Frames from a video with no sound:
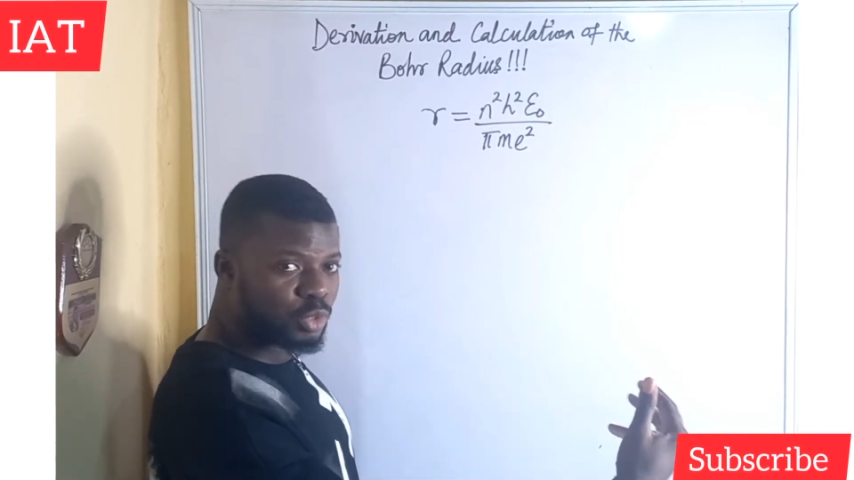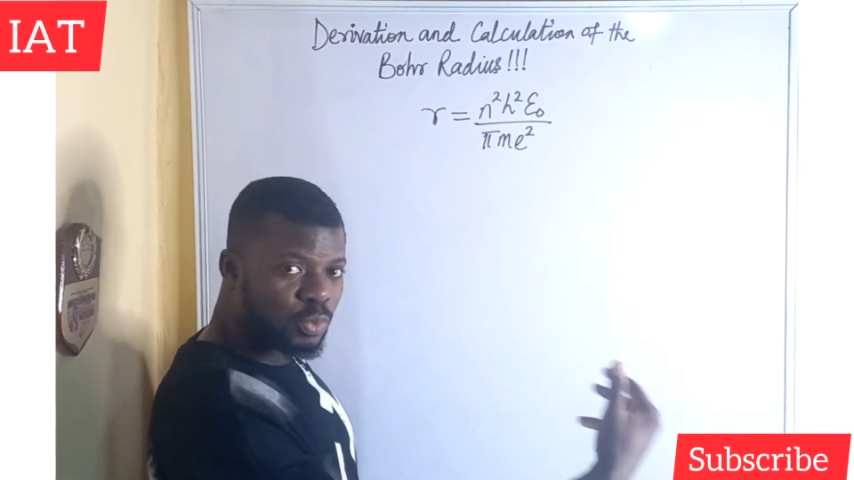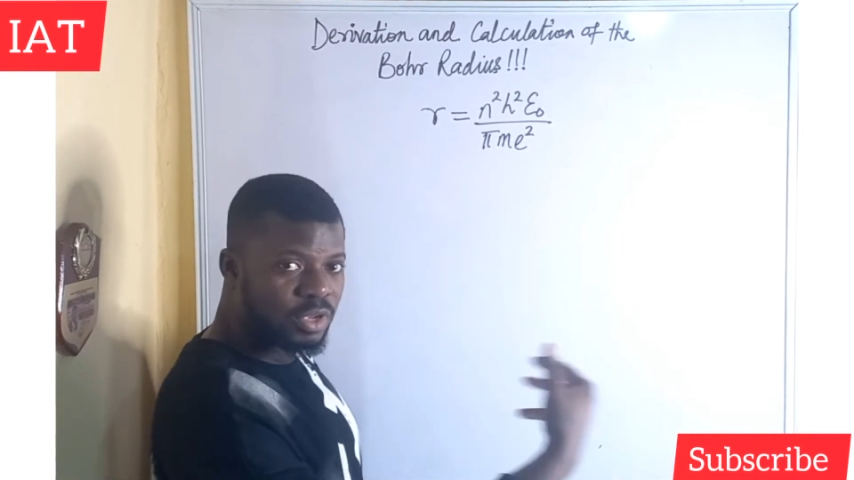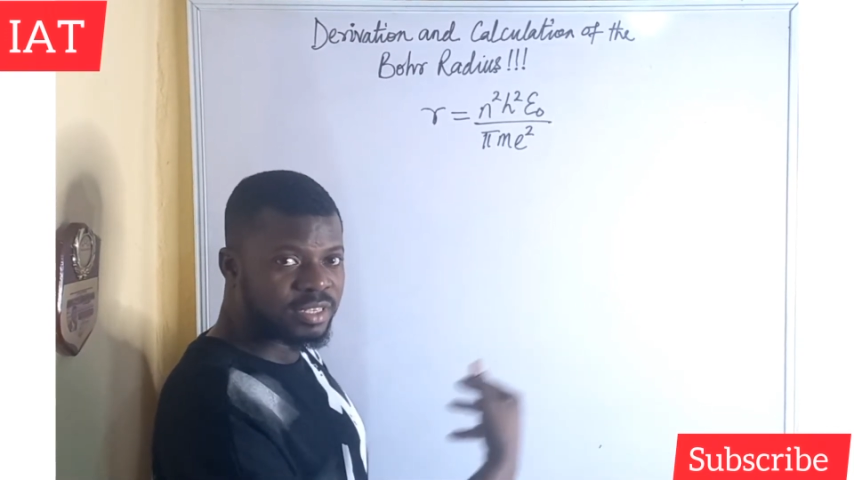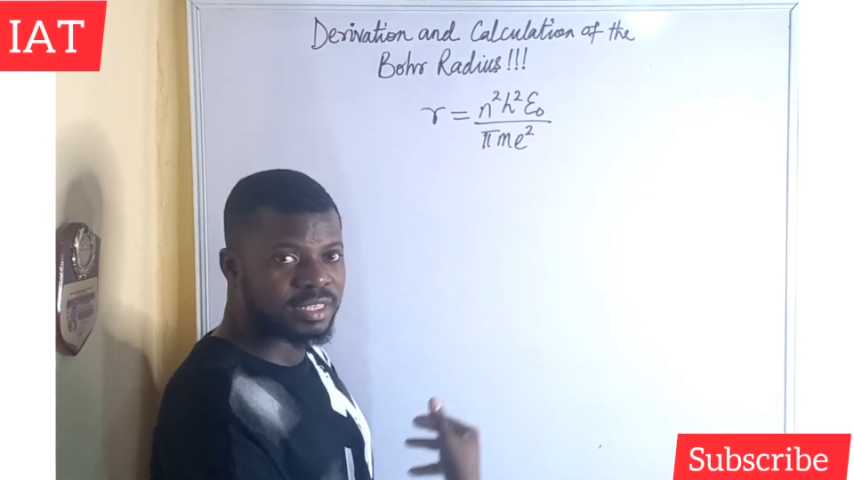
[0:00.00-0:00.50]

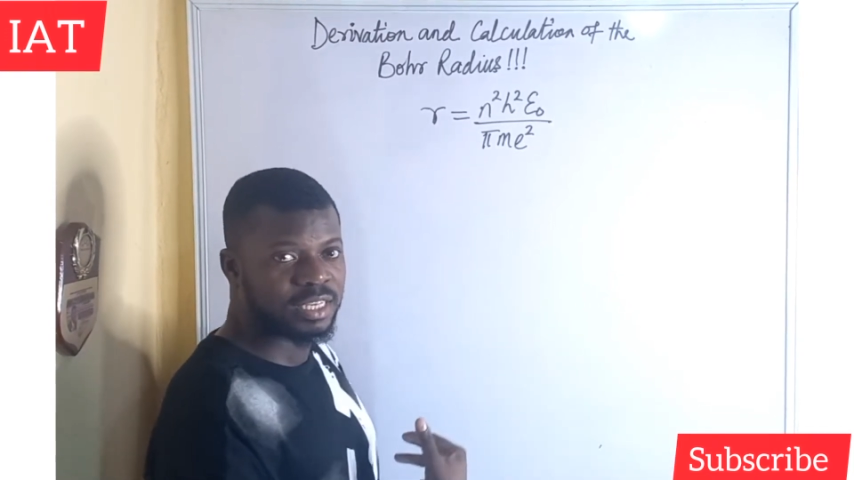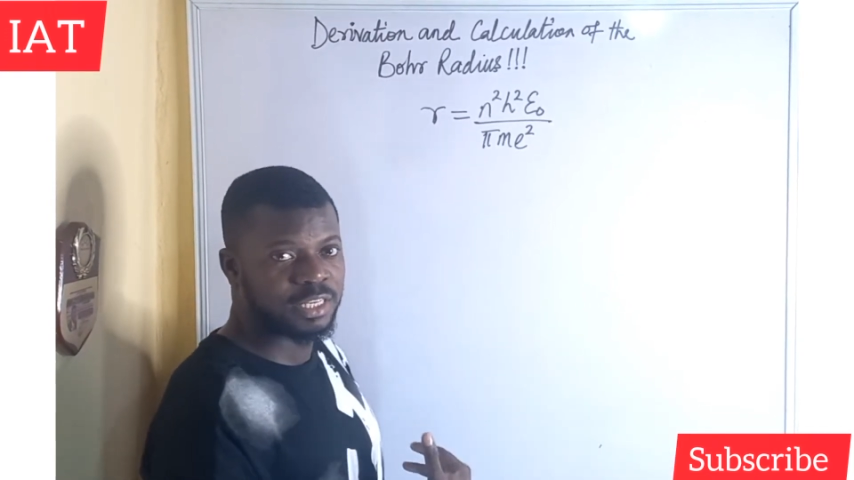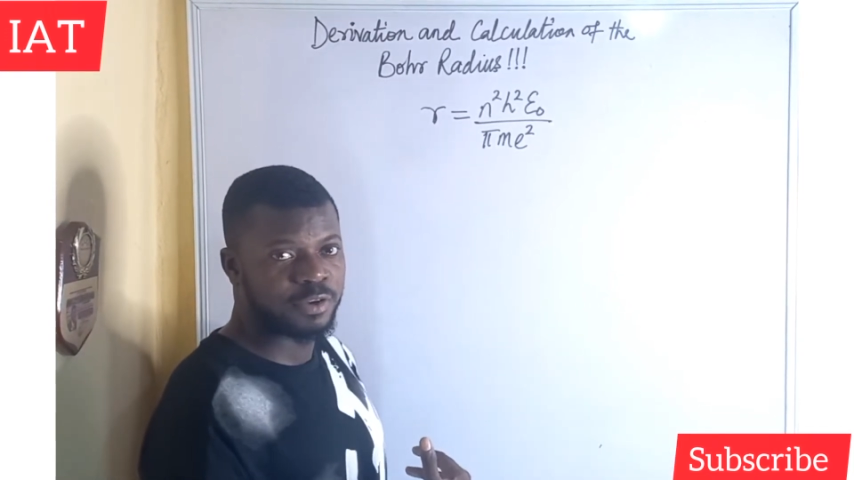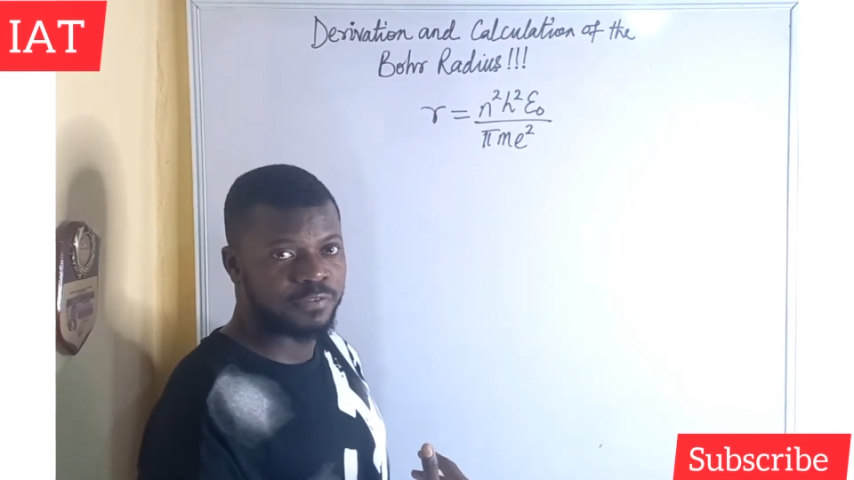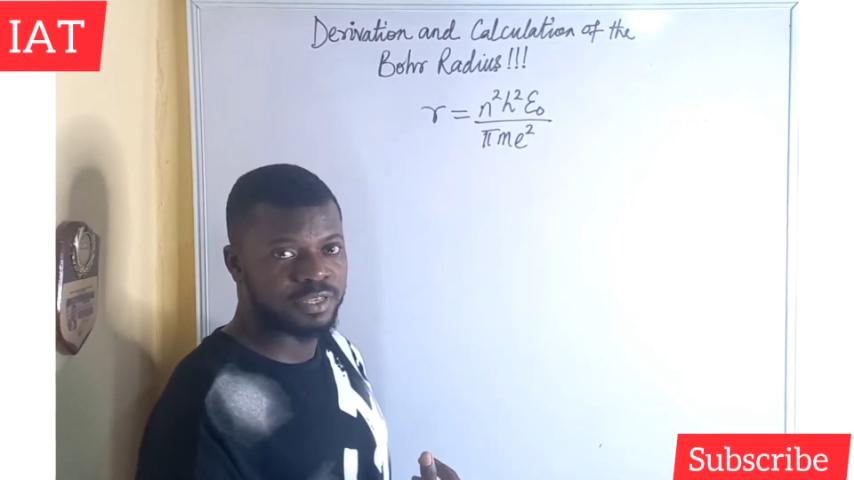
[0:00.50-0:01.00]
towards the
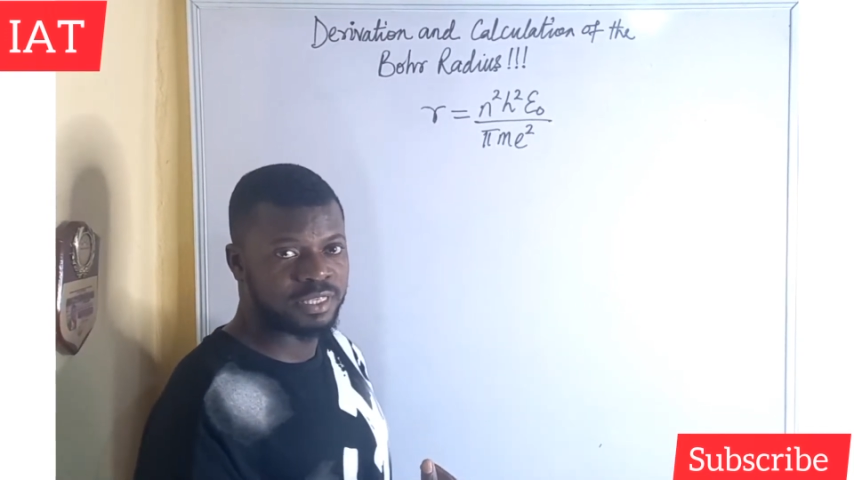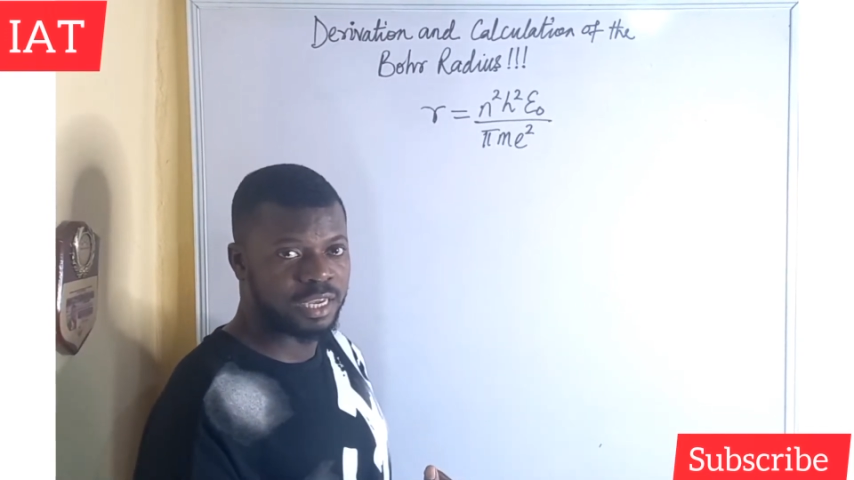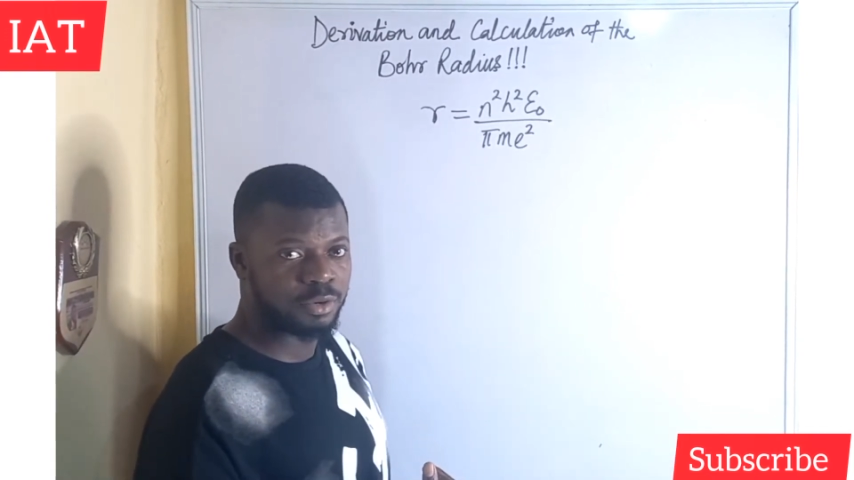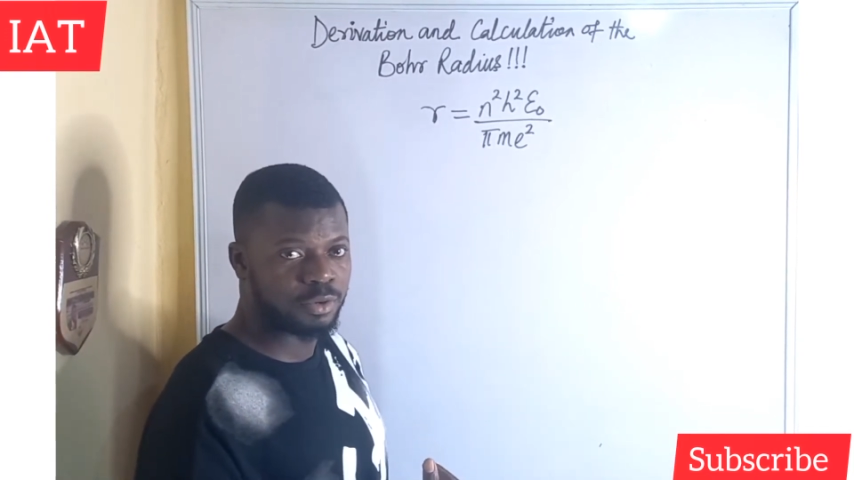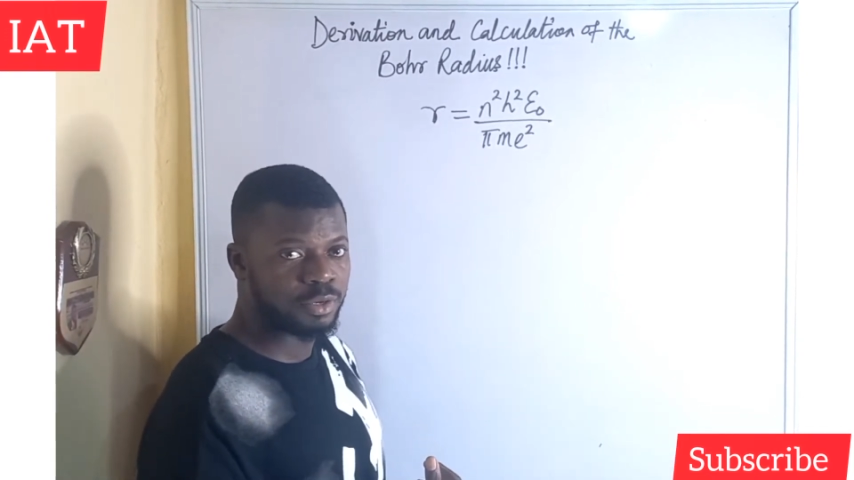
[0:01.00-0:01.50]
center of a
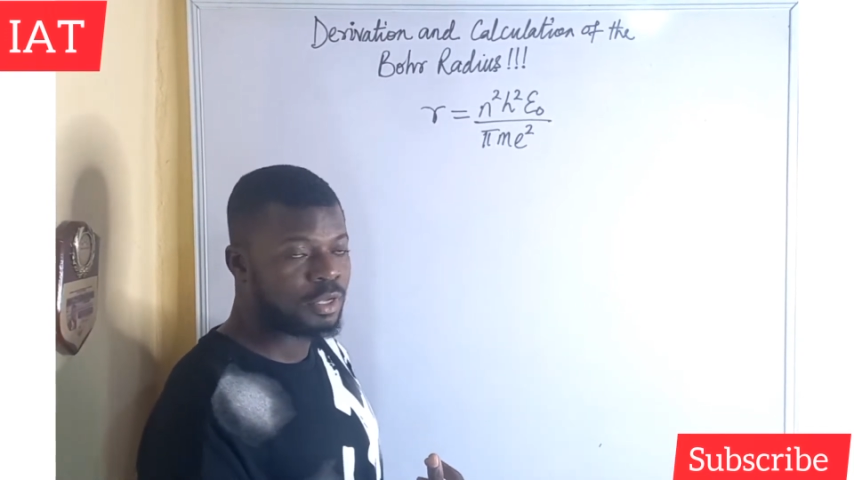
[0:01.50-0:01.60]
circle.